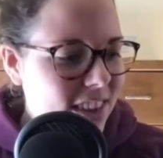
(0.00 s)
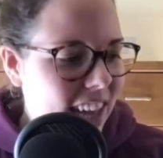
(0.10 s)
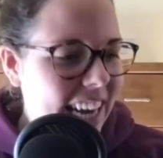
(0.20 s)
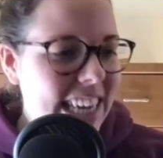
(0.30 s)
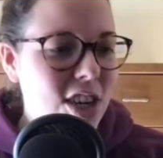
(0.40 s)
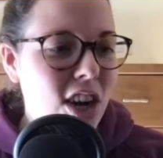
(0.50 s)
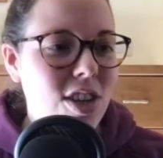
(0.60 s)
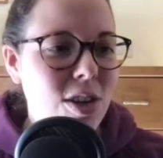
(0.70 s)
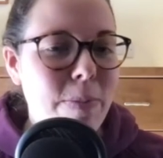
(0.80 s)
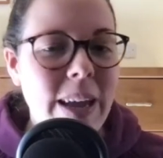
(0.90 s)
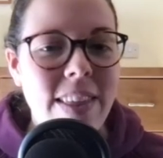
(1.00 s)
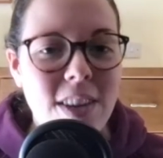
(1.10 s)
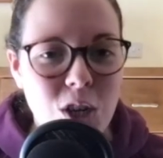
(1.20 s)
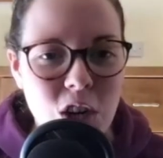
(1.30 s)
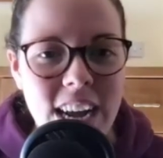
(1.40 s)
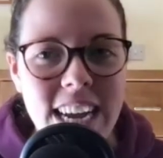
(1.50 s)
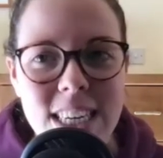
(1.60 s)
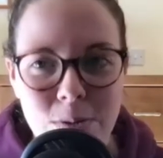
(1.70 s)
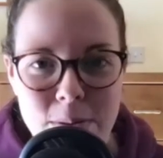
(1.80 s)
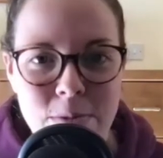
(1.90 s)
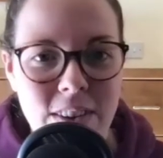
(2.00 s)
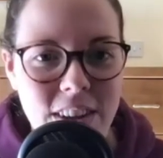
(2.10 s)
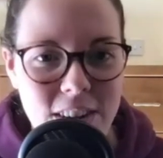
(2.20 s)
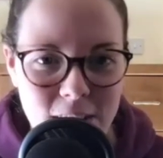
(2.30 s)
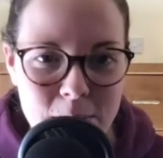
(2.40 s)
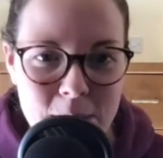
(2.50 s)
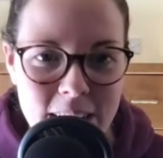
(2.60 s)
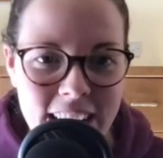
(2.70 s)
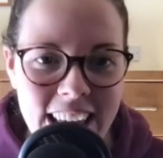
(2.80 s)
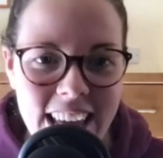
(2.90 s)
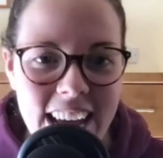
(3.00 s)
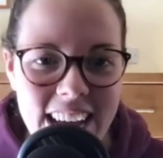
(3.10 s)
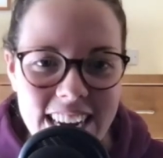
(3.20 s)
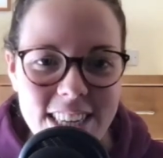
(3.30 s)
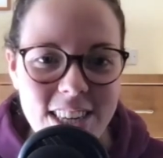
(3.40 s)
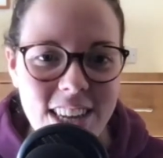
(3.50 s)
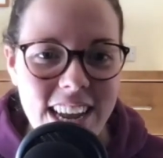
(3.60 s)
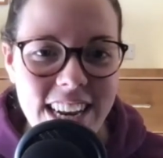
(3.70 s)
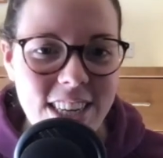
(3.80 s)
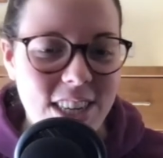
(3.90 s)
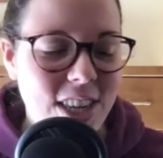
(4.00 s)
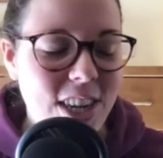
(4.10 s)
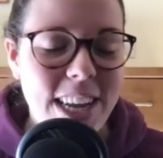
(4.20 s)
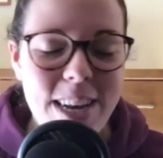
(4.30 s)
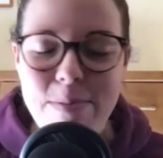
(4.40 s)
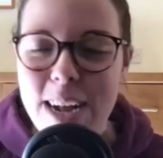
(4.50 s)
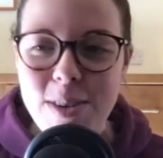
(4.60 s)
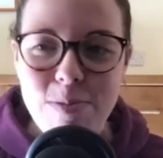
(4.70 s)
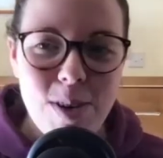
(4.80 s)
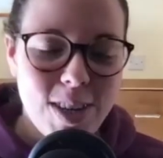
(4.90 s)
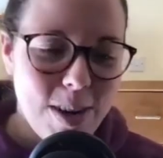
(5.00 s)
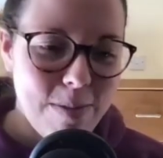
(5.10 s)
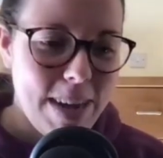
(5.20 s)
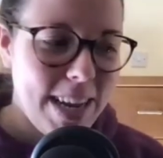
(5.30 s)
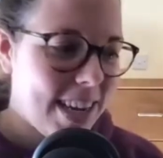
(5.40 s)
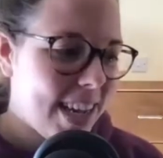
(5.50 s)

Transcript: And it's got to be the shyest swimmer at the club. And it's you can imagine what's coming.